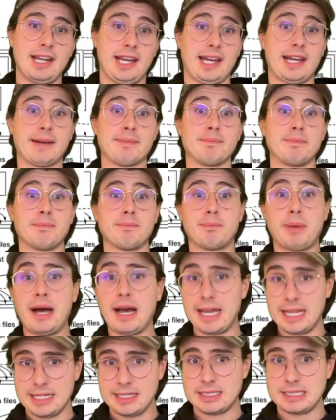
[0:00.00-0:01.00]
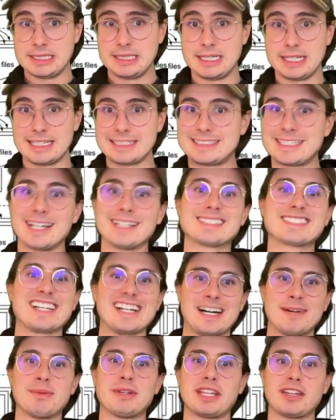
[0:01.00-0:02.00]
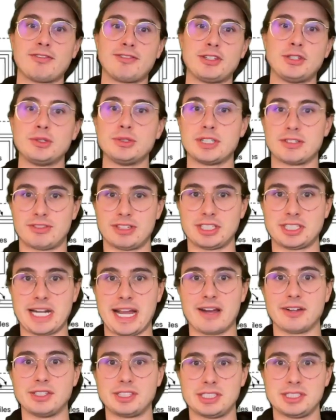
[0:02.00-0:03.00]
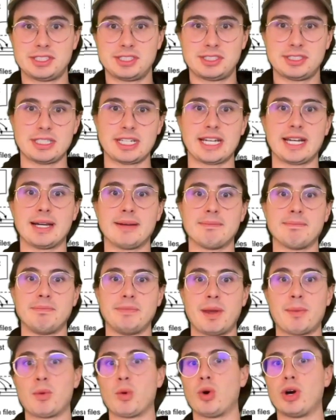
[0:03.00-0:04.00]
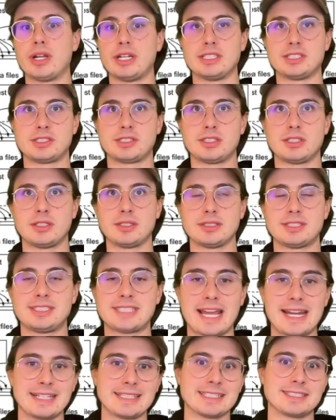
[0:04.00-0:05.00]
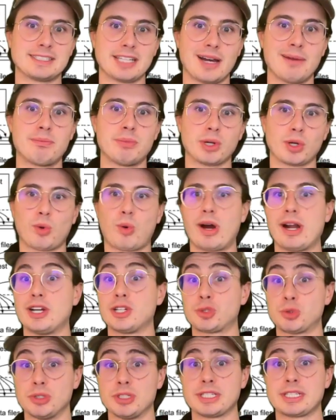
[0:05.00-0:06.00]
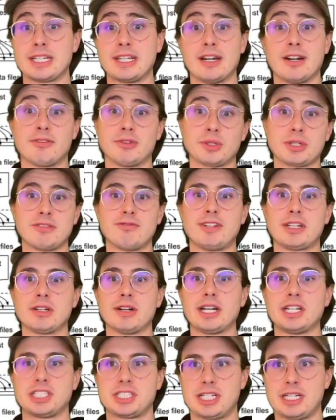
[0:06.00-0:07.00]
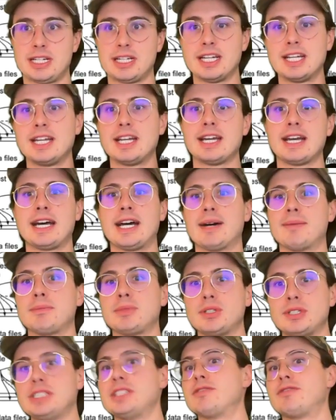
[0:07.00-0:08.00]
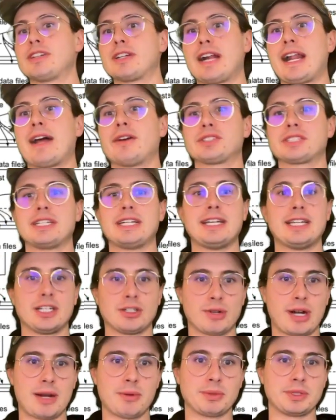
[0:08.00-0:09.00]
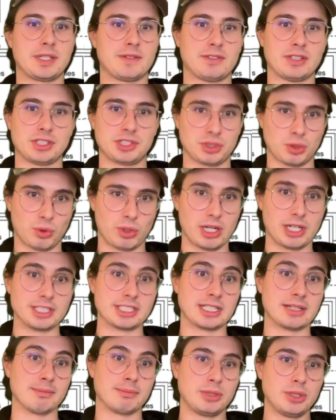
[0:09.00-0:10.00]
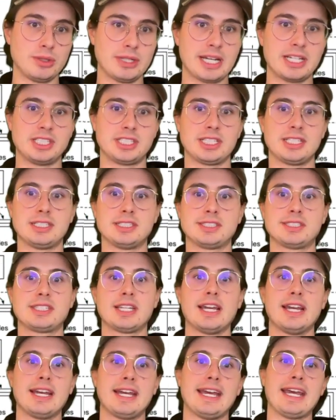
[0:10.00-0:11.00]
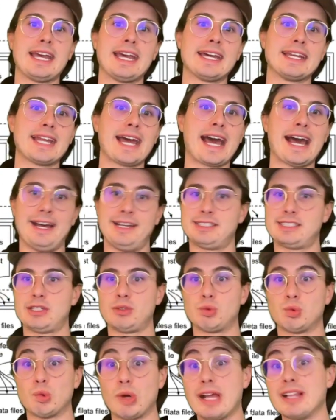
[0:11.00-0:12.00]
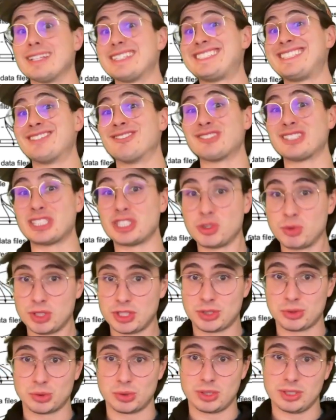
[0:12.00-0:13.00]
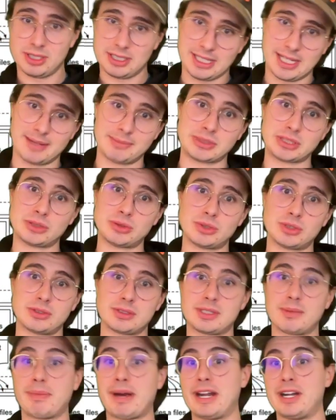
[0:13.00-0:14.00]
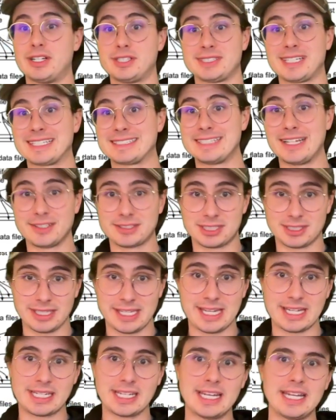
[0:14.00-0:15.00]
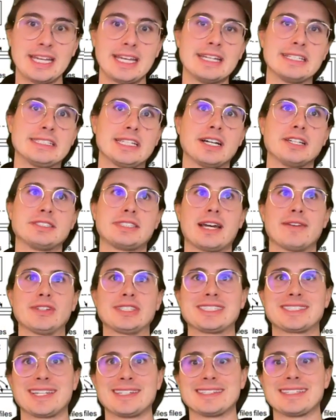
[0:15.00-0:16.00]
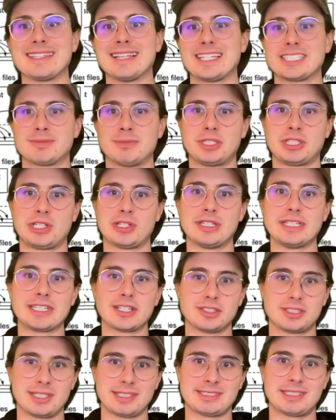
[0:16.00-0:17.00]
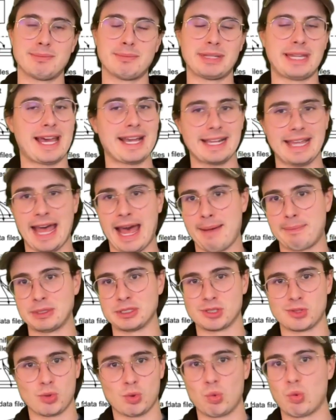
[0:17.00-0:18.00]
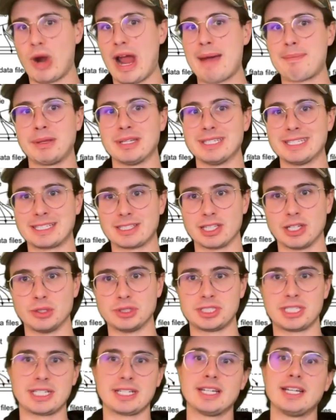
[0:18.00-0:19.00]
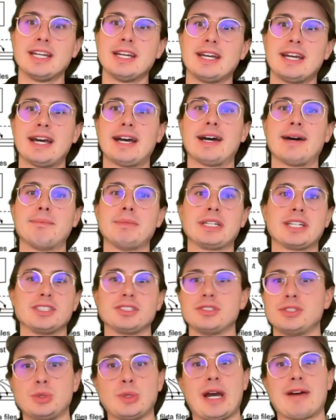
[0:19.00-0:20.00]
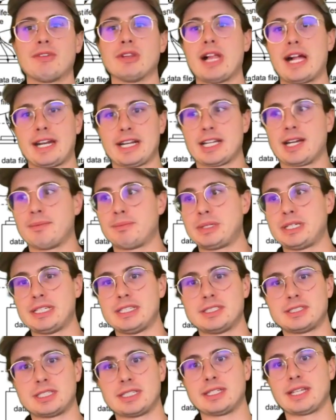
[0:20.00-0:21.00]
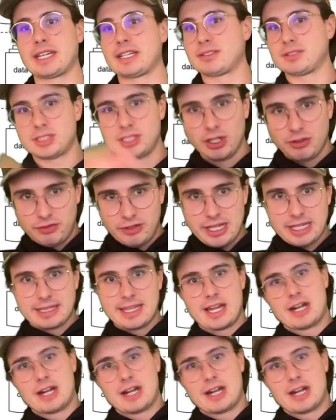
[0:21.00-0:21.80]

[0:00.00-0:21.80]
Um, but it does come with a few different challenges. Um, number one is setting this up requires really careful configuration. Um, you need to figure out how it's going to integrate with different storage and compute engines. And as a relatively newer tool um, to competitors like Delta Lake, it does have a slightly less mature ecosystem, but that gap is rapidly closing um, because you do have a lot of companies and like Snowflake